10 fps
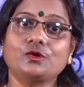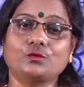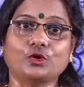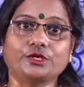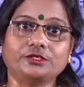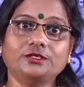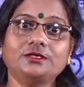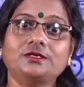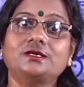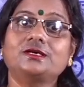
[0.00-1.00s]
Water
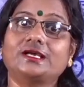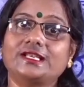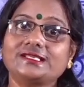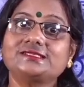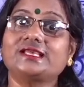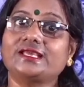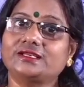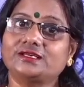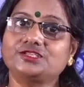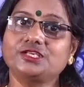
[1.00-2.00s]
collects
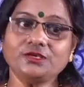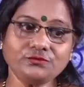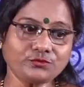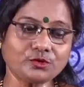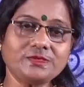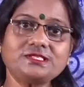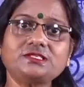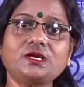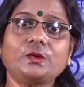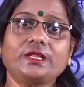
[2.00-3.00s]
energy from its
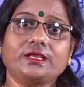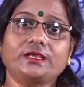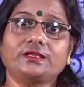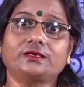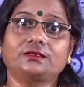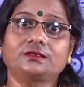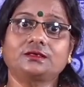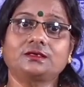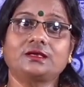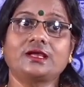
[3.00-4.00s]
surrounding area.
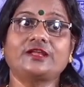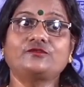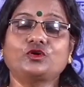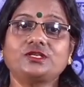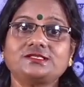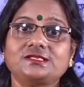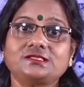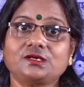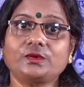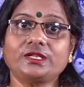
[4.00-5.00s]
And what is the
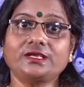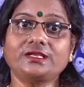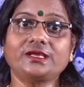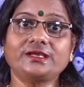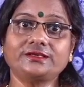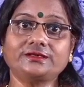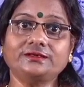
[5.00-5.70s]
surrounding area here?